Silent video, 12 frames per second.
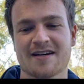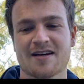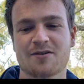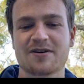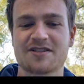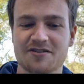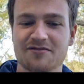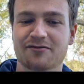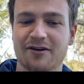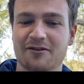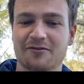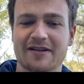We do
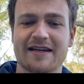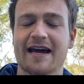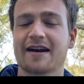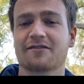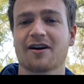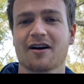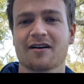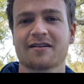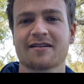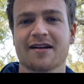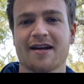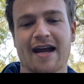frequently get it wrong
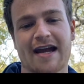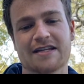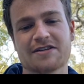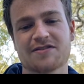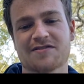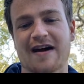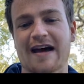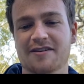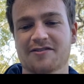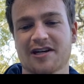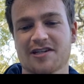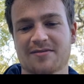and use
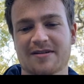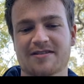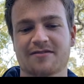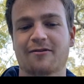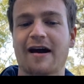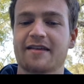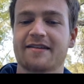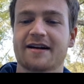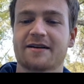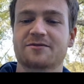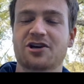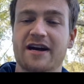value judgments rather than
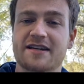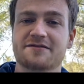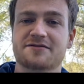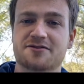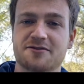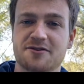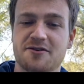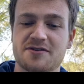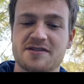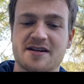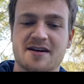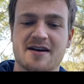objective
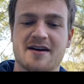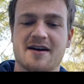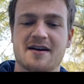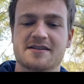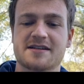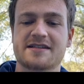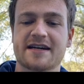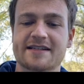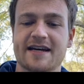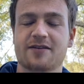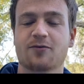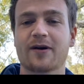truths to
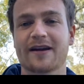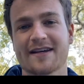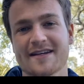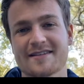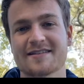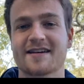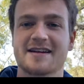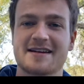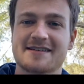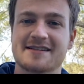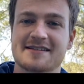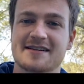dictate what is and
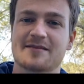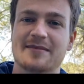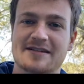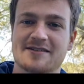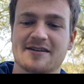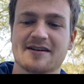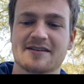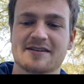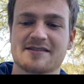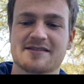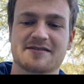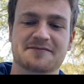isn't a mental
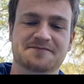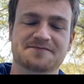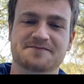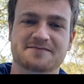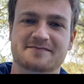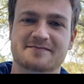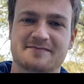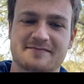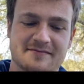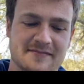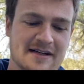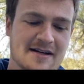illness.
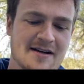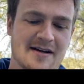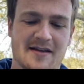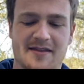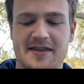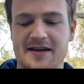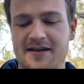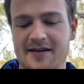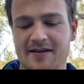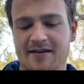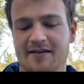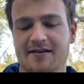
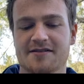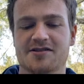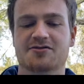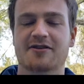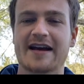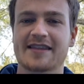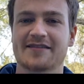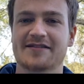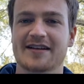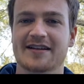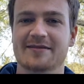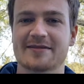The strength of the
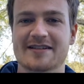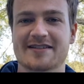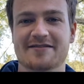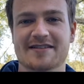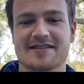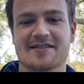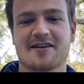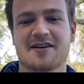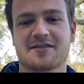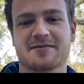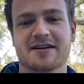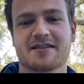eliminativist's
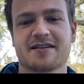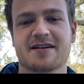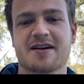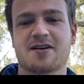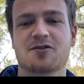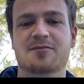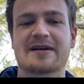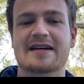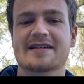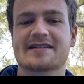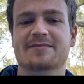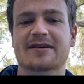argument would be in
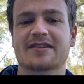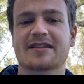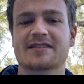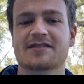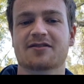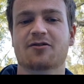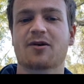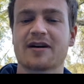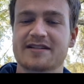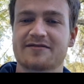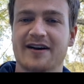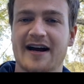its ability to
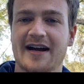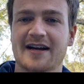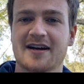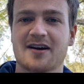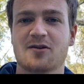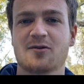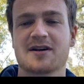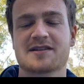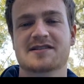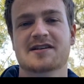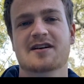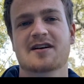quantify what
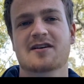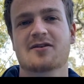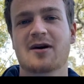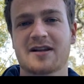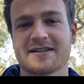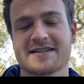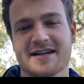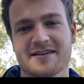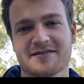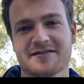is qualitative.